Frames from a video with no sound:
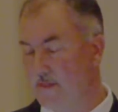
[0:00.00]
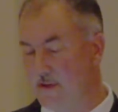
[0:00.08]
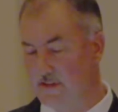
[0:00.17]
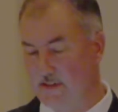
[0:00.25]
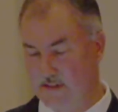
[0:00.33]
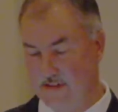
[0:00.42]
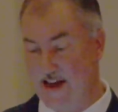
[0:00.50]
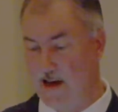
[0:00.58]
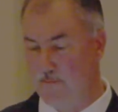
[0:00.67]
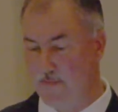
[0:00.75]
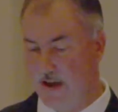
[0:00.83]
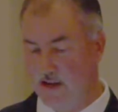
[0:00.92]
this is
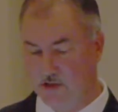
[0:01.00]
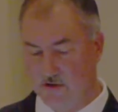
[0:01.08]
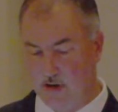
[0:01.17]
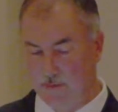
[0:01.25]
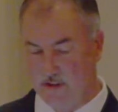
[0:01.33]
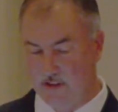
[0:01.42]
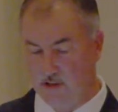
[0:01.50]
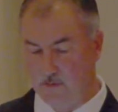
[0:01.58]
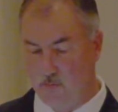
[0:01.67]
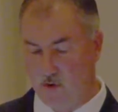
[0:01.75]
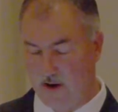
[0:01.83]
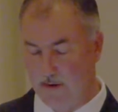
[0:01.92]
not mainstream at
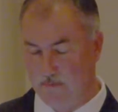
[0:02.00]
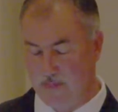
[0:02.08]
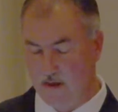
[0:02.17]
this point.